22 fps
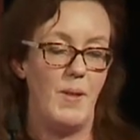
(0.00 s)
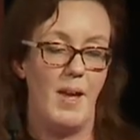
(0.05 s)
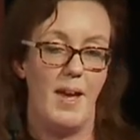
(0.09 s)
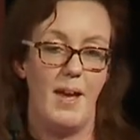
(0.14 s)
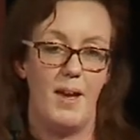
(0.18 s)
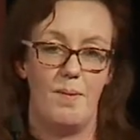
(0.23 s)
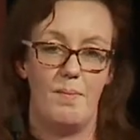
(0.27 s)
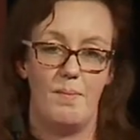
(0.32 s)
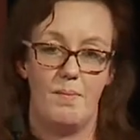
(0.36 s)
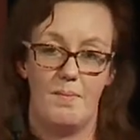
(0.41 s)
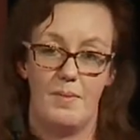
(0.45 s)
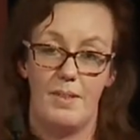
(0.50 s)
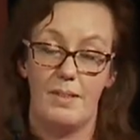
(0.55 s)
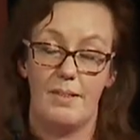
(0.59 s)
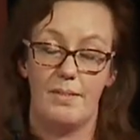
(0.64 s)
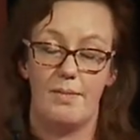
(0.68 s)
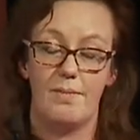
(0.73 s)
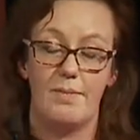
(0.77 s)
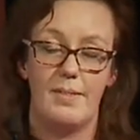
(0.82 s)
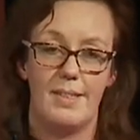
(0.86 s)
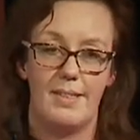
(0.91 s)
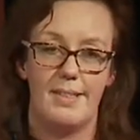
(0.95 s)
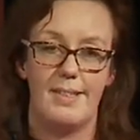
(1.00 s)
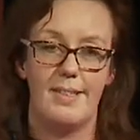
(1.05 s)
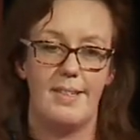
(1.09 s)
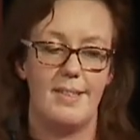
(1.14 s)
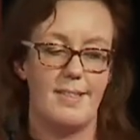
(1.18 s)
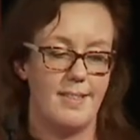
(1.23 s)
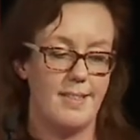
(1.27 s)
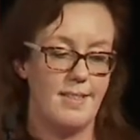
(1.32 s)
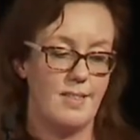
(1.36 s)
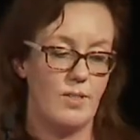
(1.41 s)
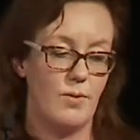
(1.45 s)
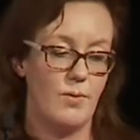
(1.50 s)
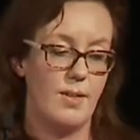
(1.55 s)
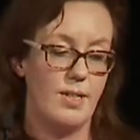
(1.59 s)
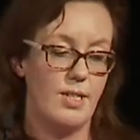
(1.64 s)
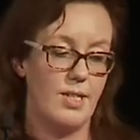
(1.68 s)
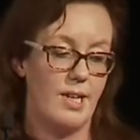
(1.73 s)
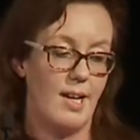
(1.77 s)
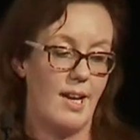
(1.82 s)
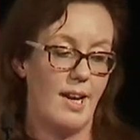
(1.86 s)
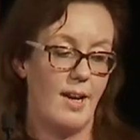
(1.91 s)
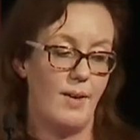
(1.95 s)
Um, the, the, citizens
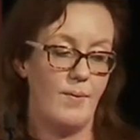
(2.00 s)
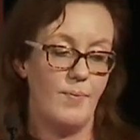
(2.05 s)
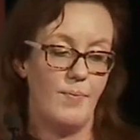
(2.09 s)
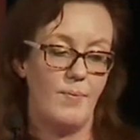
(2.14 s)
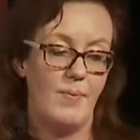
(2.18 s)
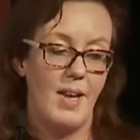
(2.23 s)
originally.